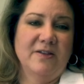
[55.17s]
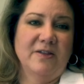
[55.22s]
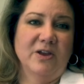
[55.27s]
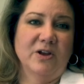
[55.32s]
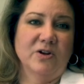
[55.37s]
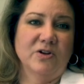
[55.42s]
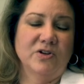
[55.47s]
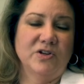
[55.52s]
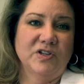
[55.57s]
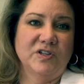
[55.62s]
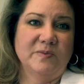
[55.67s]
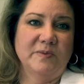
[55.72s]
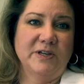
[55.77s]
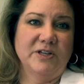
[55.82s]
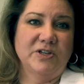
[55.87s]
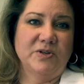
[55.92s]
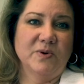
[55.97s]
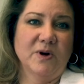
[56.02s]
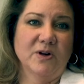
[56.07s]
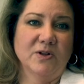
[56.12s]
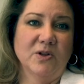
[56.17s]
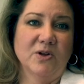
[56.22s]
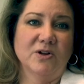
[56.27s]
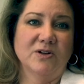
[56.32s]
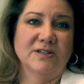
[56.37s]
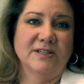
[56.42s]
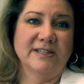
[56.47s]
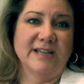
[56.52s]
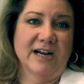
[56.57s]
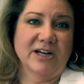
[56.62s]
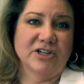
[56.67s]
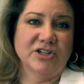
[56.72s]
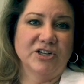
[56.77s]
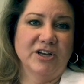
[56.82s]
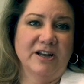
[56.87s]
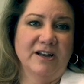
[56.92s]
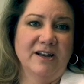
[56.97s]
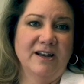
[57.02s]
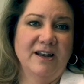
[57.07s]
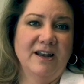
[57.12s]
They introduced me to our local
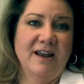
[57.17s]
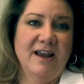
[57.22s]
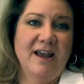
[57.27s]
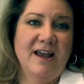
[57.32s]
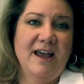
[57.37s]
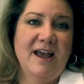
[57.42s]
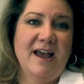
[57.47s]
section,